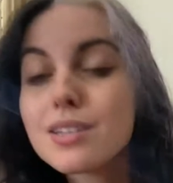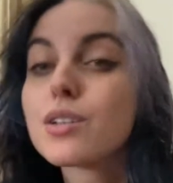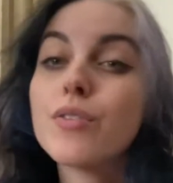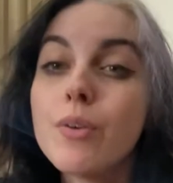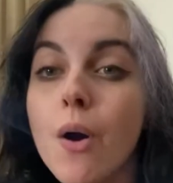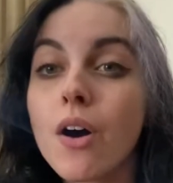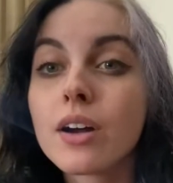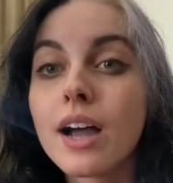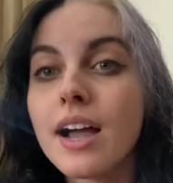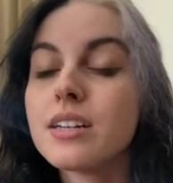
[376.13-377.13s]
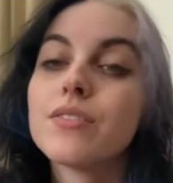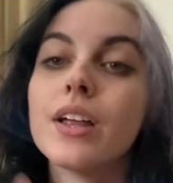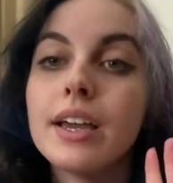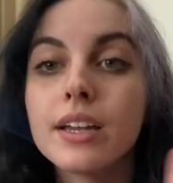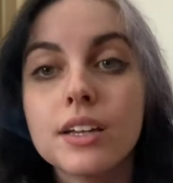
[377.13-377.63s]
So if you are kind of
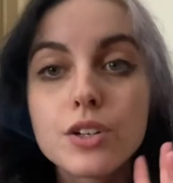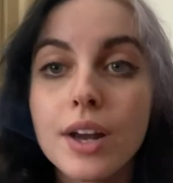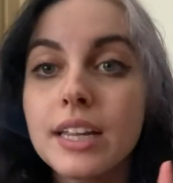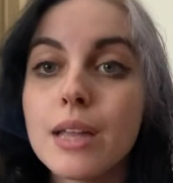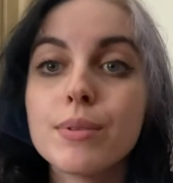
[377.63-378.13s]
like trying to keep